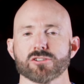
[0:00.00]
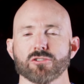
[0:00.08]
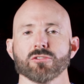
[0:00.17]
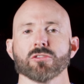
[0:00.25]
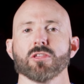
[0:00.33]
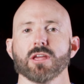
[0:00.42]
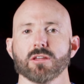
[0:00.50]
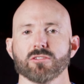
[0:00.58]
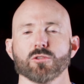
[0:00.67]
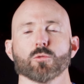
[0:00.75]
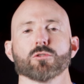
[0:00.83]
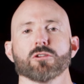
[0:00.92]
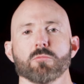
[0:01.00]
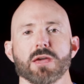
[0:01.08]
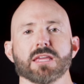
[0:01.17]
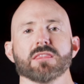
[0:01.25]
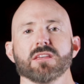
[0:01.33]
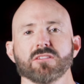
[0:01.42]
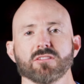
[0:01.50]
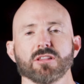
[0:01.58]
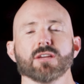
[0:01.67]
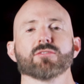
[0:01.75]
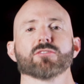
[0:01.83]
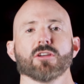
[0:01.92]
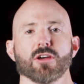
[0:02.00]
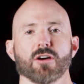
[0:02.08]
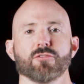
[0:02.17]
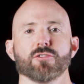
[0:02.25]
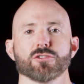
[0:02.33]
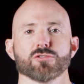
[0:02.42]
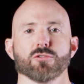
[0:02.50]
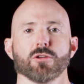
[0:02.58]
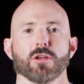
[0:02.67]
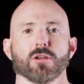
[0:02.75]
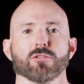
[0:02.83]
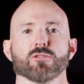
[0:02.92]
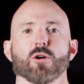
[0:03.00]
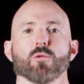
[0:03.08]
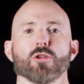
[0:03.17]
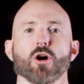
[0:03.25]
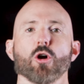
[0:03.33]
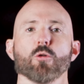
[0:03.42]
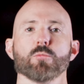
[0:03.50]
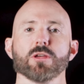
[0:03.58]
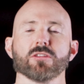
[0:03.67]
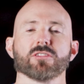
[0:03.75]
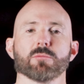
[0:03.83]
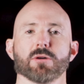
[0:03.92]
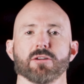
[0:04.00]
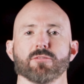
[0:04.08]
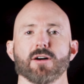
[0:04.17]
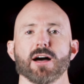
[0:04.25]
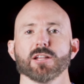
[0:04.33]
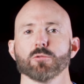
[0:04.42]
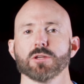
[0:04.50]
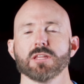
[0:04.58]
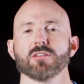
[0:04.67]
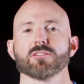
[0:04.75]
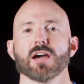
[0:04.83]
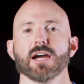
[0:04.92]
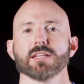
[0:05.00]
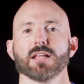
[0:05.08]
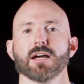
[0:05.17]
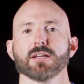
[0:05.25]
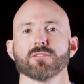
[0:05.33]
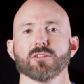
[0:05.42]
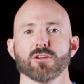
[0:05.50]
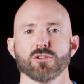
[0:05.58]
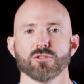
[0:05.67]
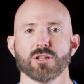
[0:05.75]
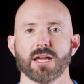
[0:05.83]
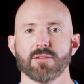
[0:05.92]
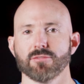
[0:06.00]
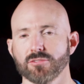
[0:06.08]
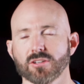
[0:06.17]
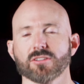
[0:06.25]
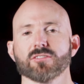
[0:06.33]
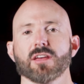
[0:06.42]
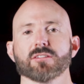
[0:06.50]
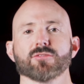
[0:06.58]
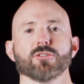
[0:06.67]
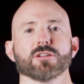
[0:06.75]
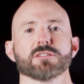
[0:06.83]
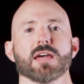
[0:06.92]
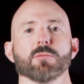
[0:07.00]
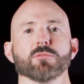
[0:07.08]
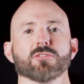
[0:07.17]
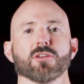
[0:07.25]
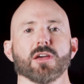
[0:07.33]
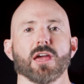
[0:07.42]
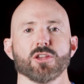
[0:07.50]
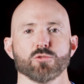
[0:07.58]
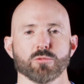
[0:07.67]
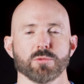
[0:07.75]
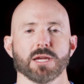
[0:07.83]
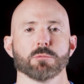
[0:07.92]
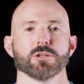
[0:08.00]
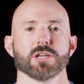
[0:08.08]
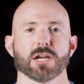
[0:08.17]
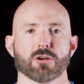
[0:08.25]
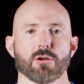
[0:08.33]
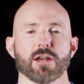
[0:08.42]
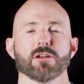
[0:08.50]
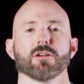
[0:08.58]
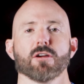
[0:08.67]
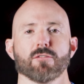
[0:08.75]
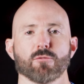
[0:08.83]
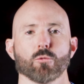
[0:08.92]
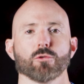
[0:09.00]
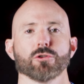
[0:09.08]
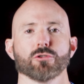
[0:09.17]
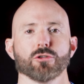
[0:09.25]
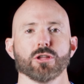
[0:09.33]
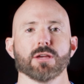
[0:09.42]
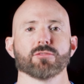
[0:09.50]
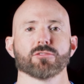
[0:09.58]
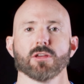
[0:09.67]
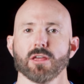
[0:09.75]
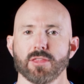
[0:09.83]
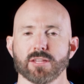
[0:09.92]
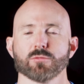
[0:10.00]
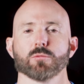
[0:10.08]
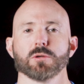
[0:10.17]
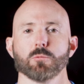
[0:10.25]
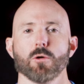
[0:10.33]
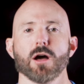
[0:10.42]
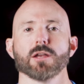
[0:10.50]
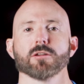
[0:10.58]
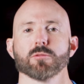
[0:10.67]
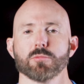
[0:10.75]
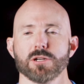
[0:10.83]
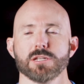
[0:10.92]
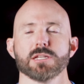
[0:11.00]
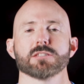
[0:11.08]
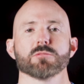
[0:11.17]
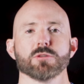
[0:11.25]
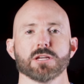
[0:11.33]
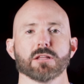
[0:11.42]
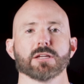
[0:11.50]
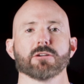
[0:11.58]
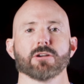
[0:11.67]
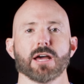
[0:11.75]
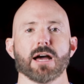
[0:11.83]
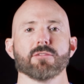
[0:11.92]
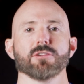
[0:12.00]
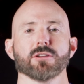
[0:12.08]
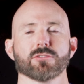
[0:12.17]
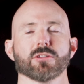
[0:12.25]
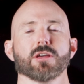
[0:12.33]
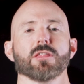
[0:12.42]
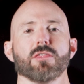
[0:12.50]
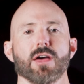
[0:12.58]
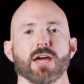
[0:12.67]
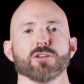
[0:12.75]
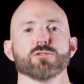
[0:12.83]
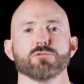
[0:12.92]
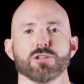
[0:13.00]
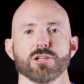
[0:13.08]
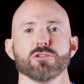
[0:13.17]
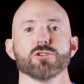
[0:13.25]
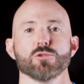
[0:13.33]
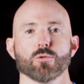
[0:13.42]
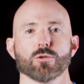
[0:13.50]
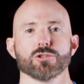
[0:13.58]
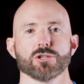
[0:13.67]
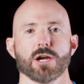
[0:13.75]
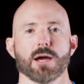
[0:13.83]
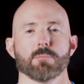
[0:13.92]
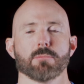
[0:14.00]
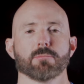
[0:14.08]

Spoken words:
certain things in order to make these lifts official. So the hope is that by following these guidelines, you'll have successful attempts and you will be able to get credit for your lifts. That's what we want, but it needs to be clear and obvious that you did your job.